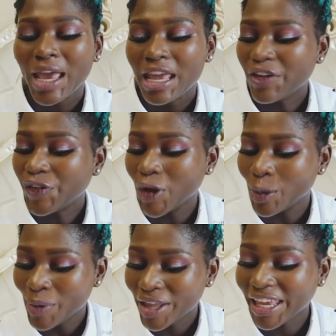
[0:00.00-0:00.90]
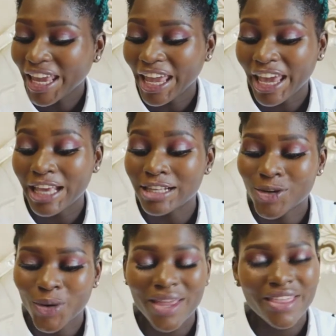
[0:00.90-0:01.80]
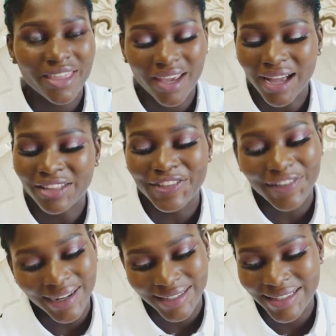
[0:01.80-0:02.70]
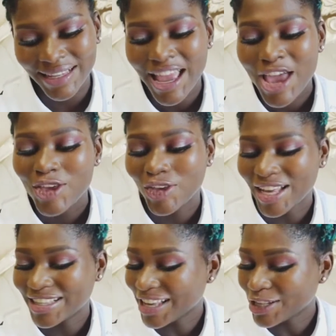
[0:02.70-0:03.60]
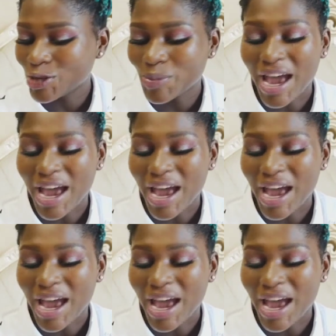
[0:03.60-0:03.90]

if your body hair is growing thick and fast, you are said to be